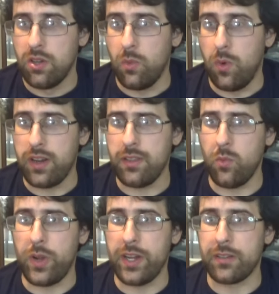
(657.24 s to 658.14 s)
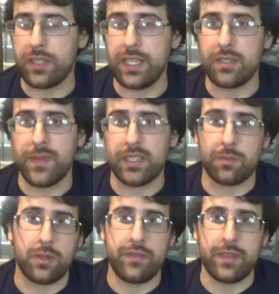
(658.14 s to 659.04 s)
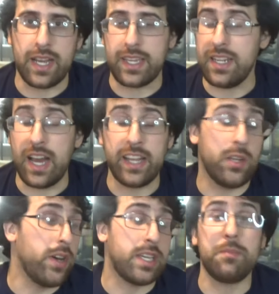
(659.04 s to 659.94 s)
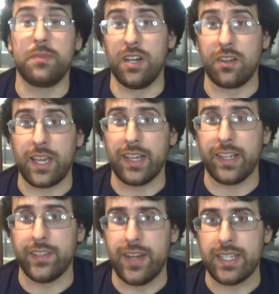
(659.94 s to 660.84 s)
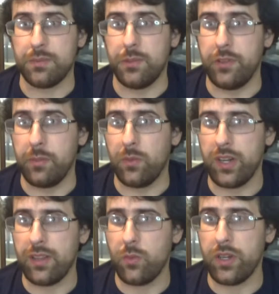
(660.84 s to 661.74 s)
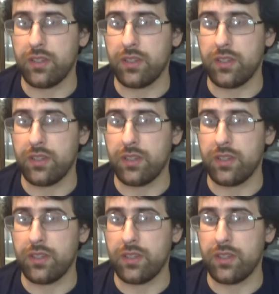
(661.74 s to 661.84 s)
one of the weird things about the pre I can I know I keep dunking on the last movie, but one of the weird